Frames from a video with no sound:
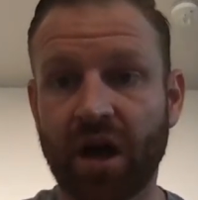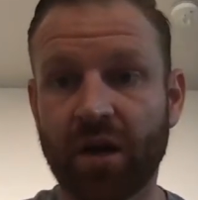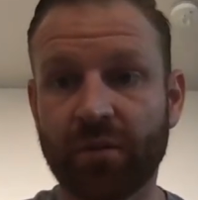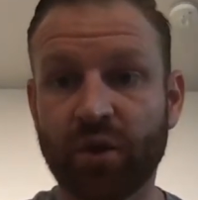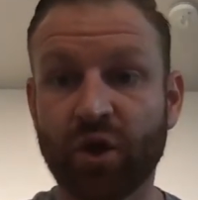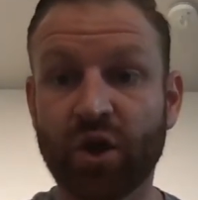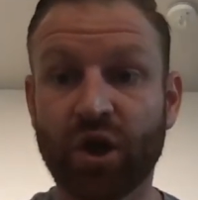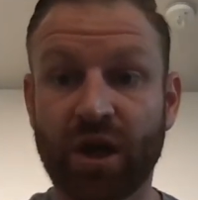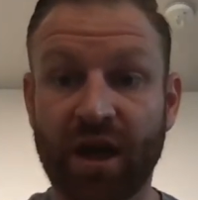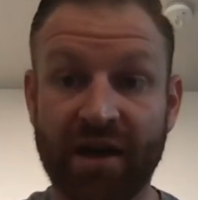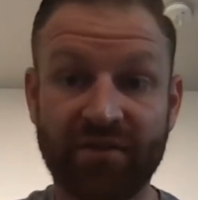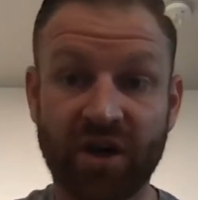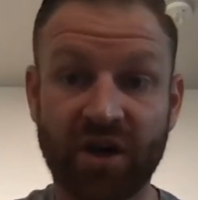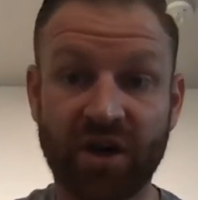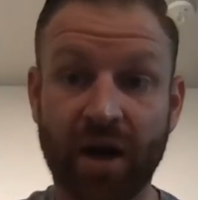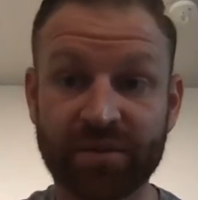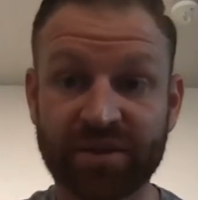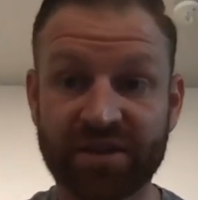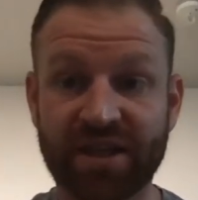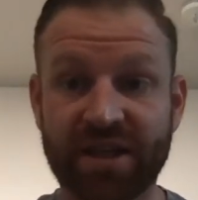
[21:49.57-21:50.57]
You could have an
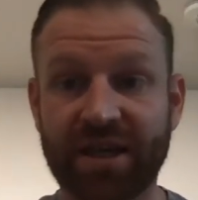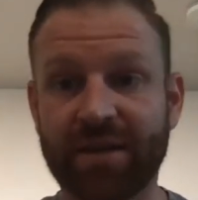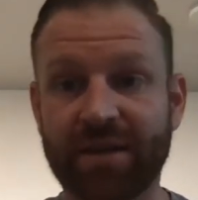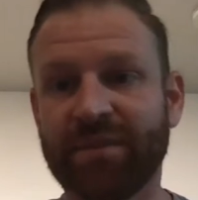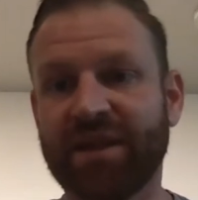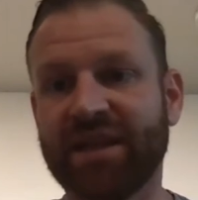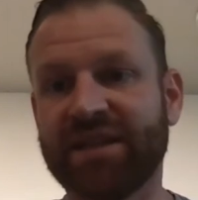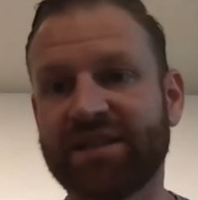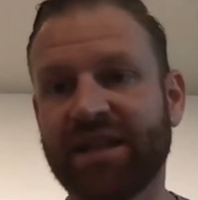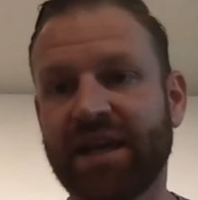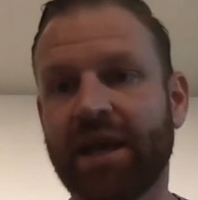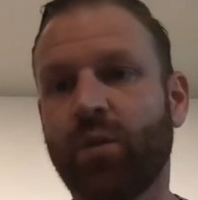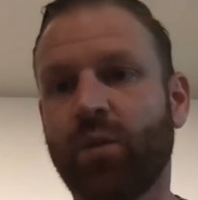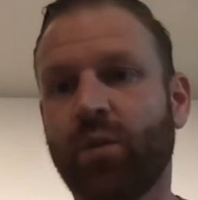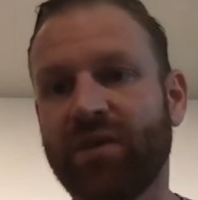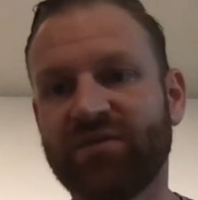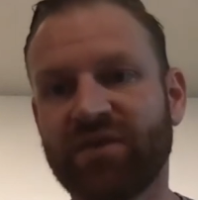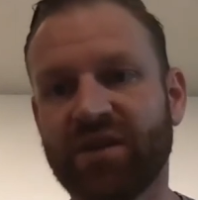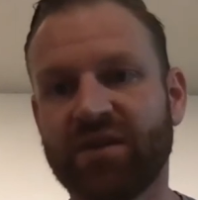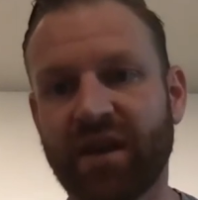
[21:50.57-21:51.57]
ops team, they say,
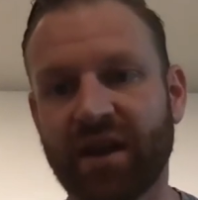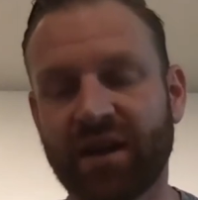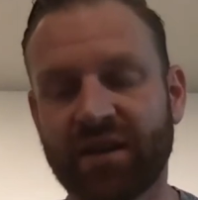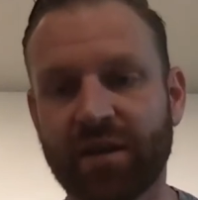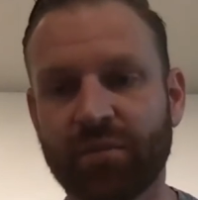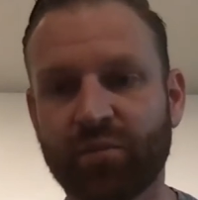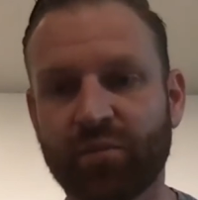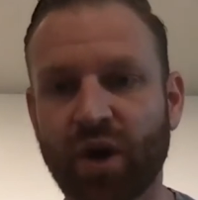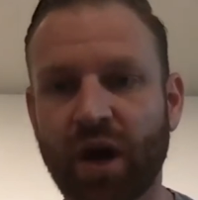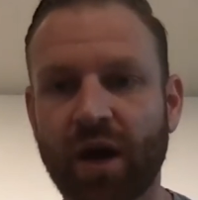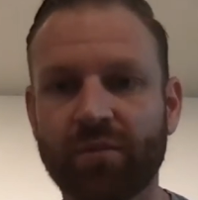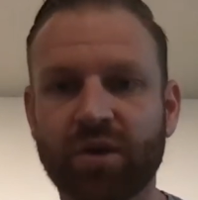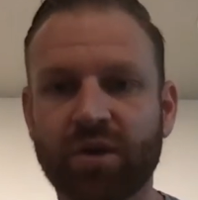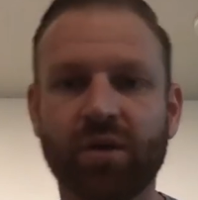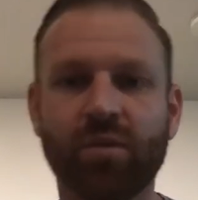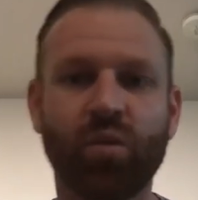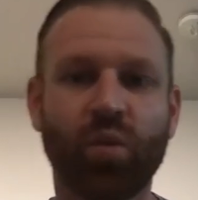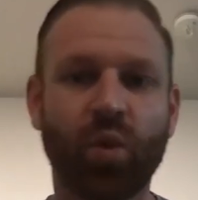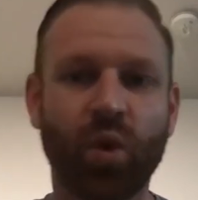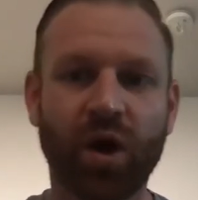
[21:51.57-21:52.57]
we've detected a
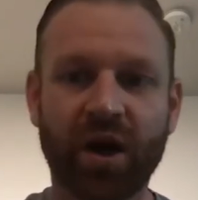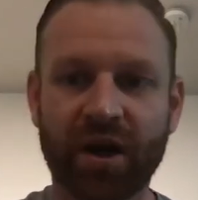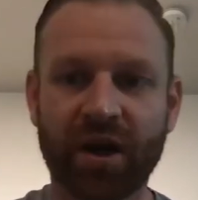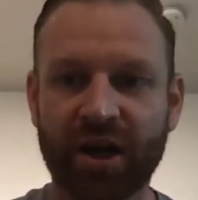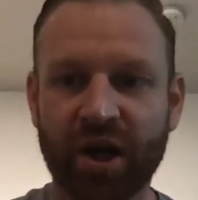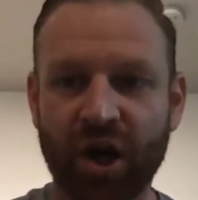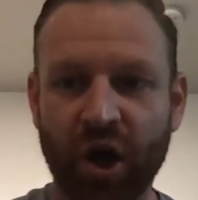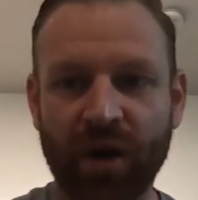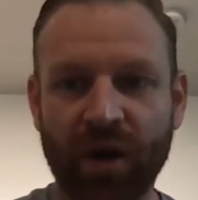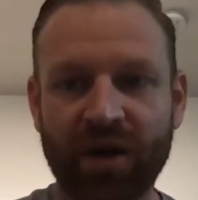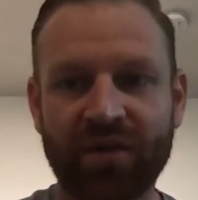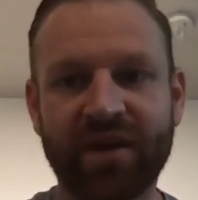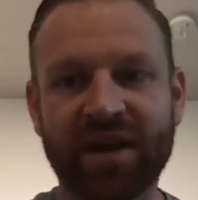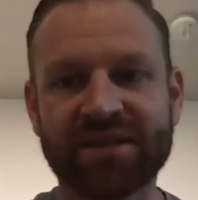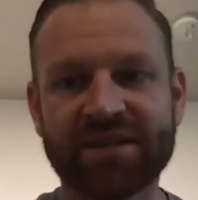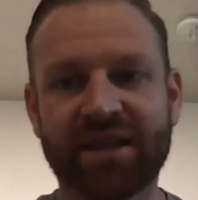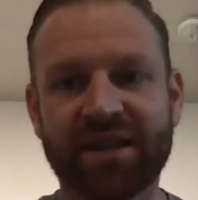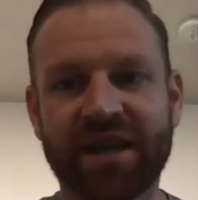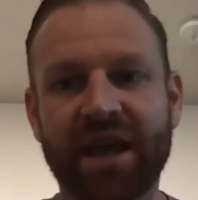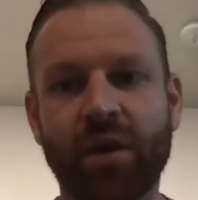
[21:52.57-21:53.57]
problem, we're gonna go
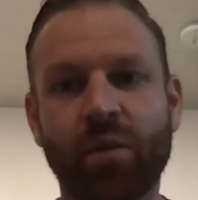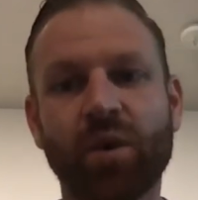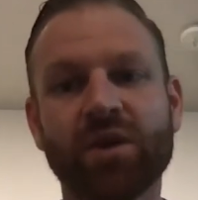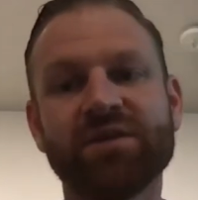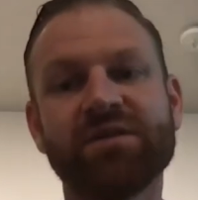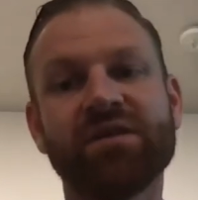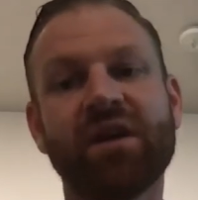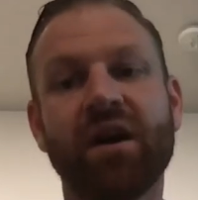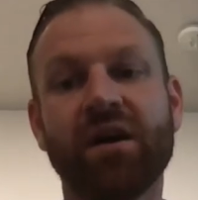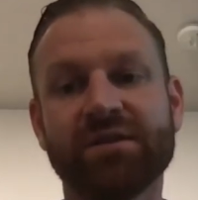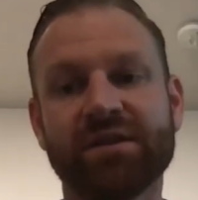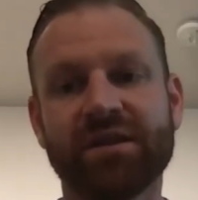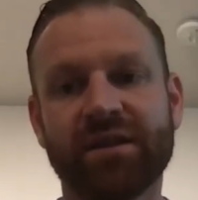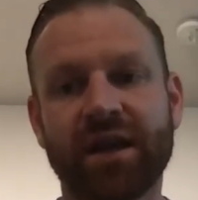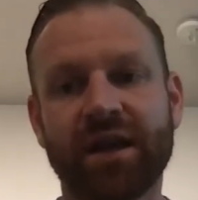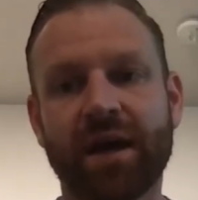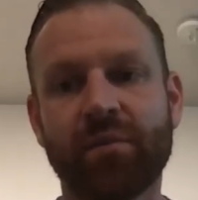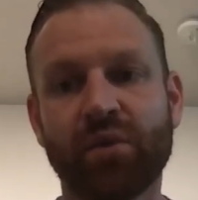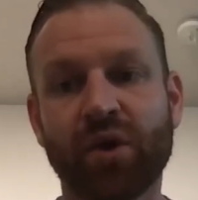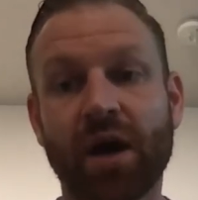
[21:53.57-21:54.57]
investigate what's causing that
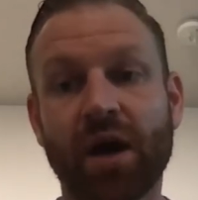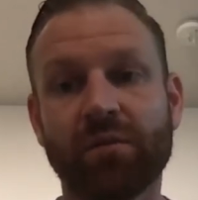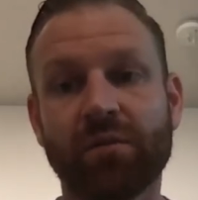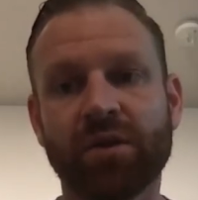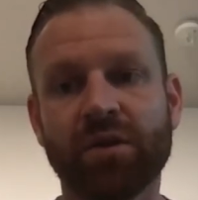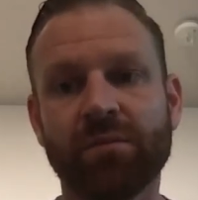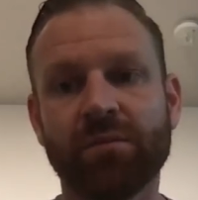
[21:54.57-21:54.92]
problem.